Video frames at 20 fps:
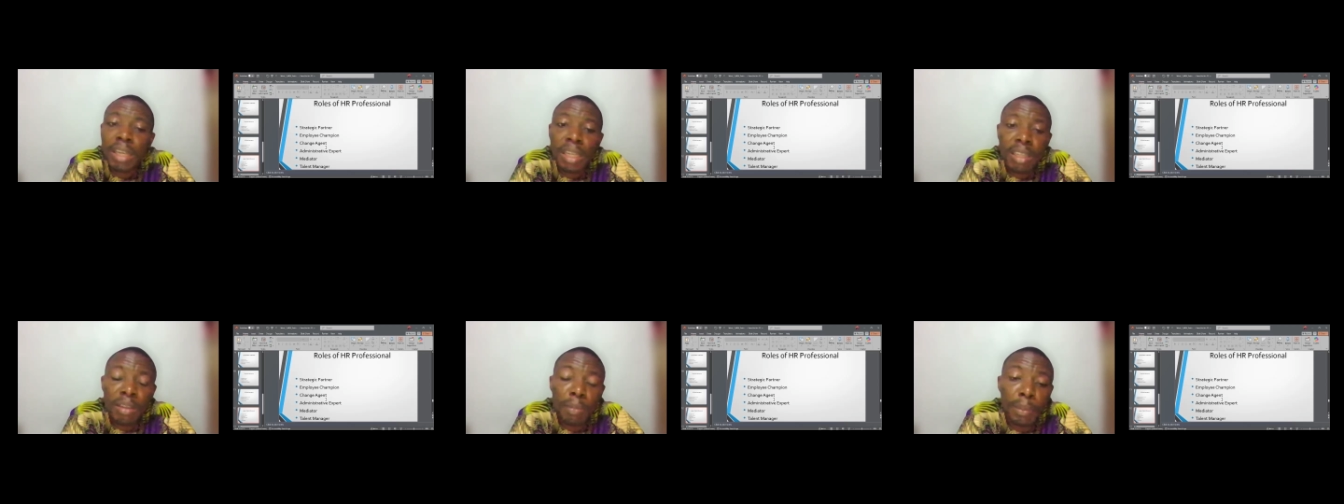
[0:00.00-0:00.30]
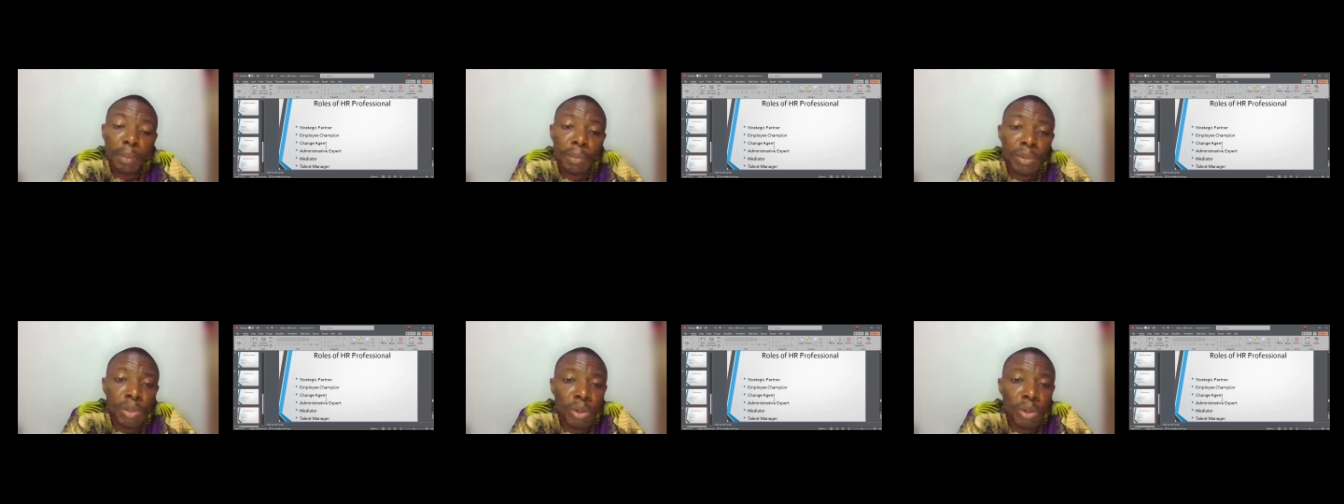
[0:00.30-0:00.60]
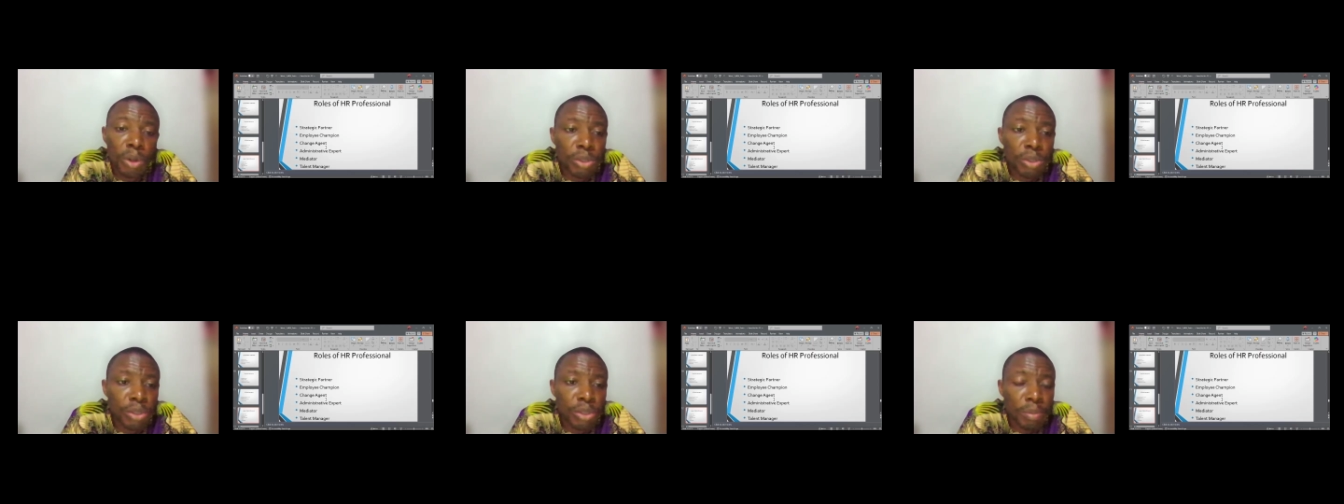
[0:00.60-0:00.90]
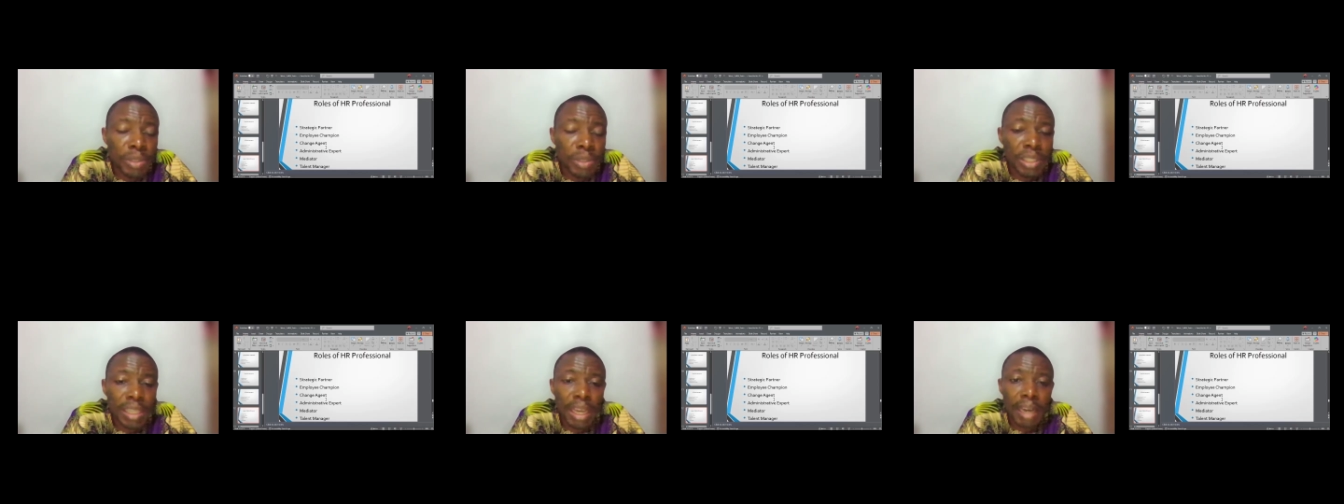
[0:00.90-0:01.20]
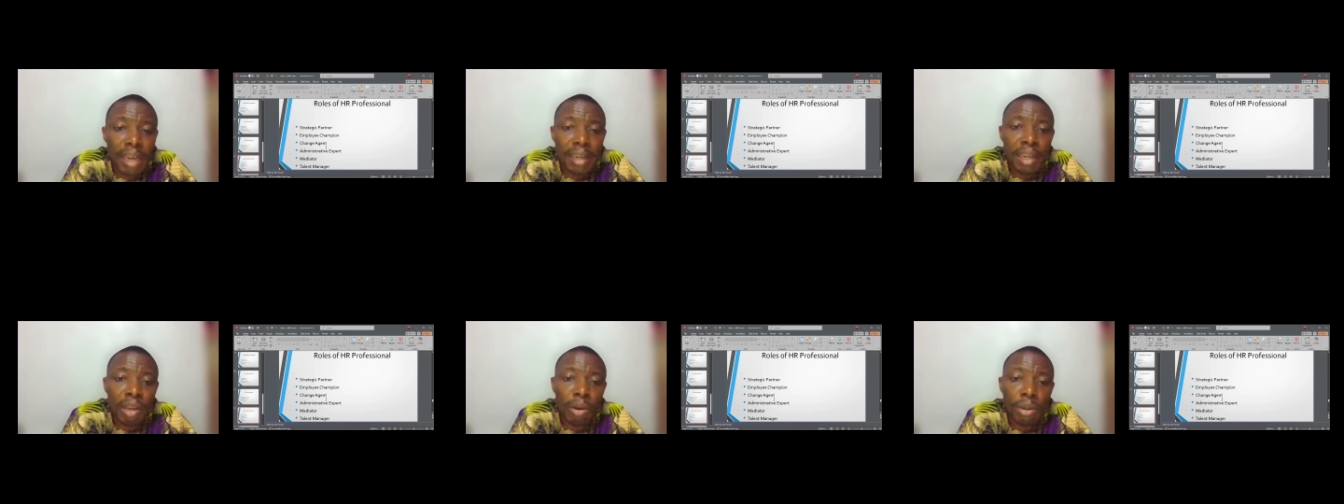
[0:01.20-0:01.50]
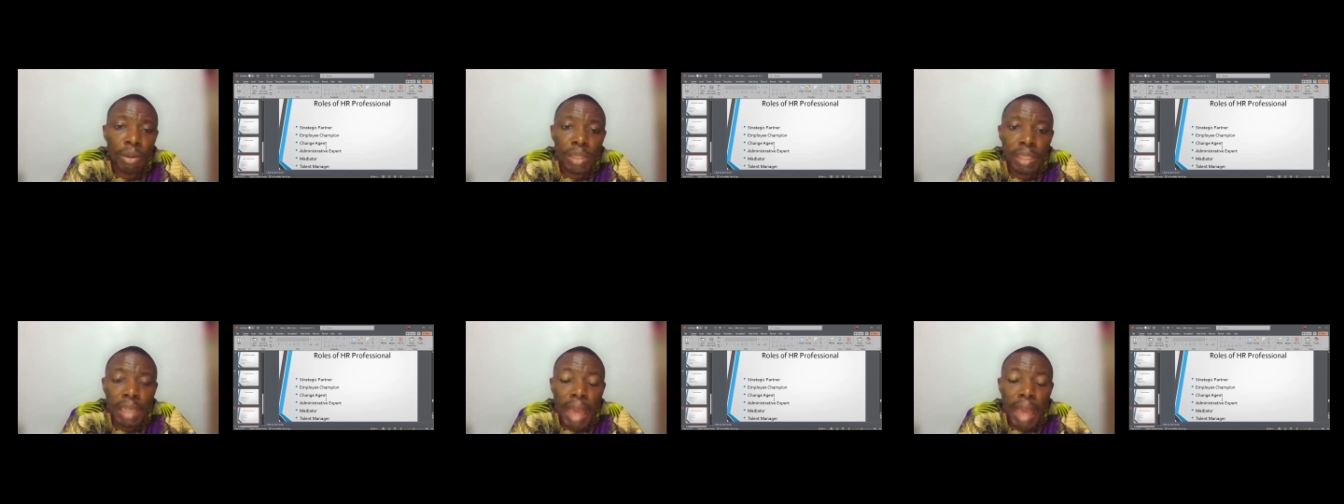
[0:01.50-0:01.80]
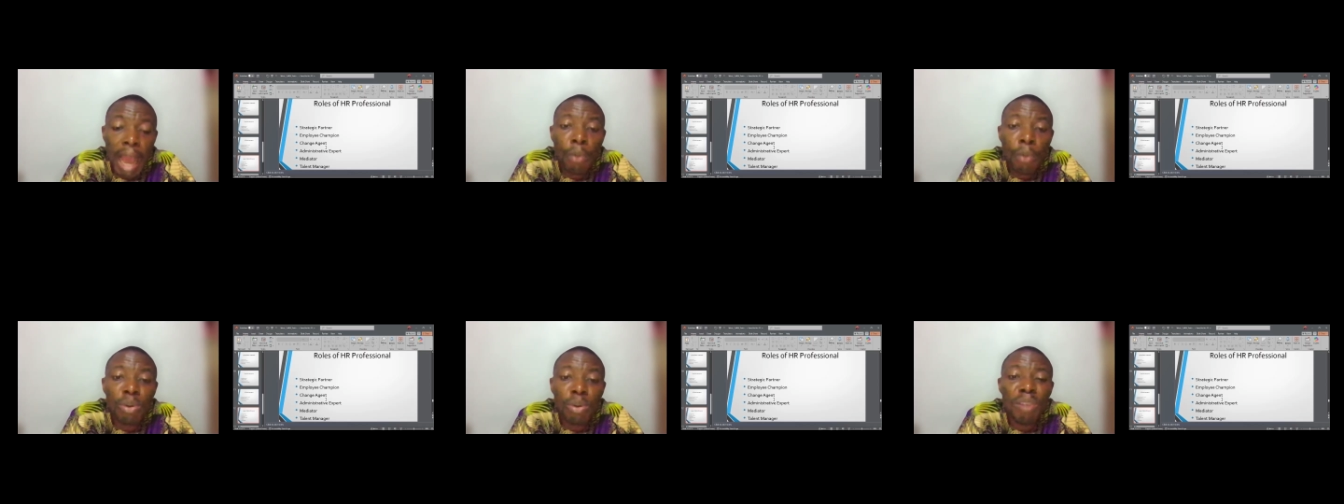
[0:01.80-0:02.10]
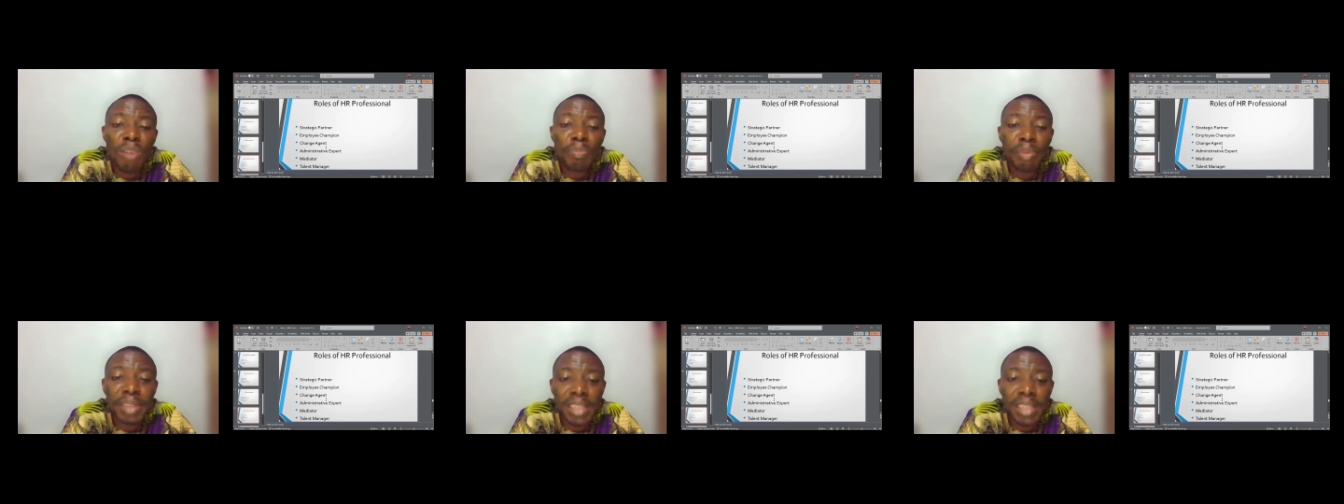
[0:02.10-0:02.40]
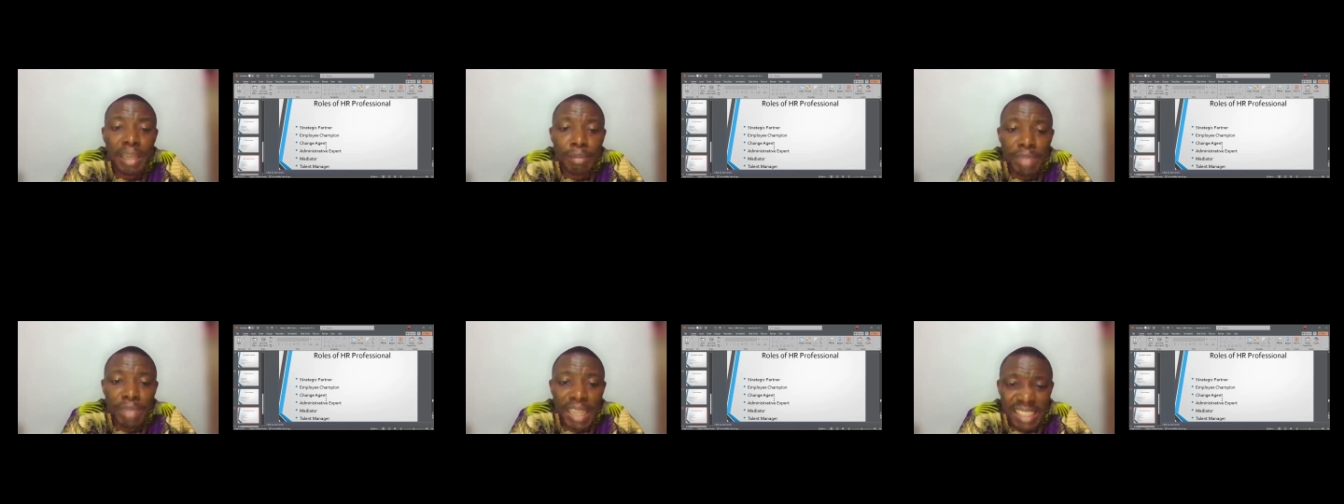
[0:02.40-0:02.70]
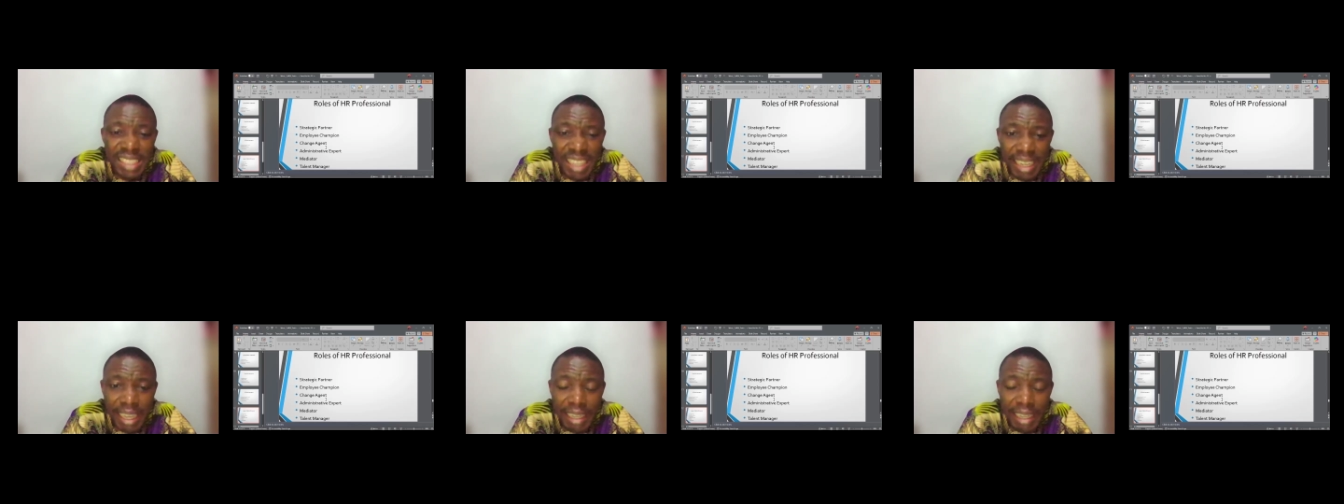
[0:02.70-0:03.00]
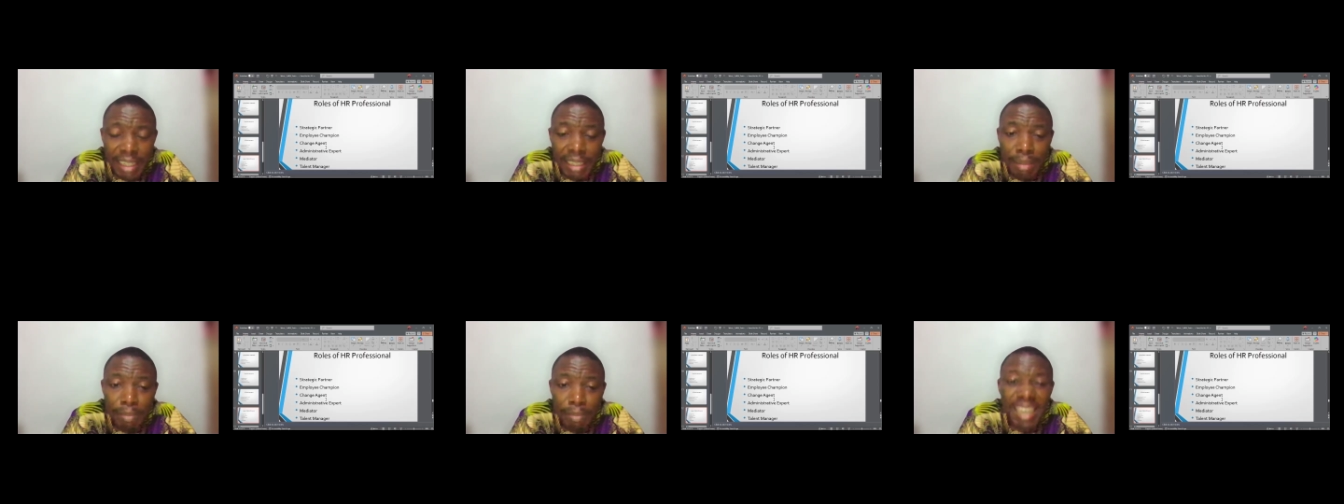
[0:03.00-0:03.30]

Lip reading: If people do not submit their recording, I will not pay them their salary.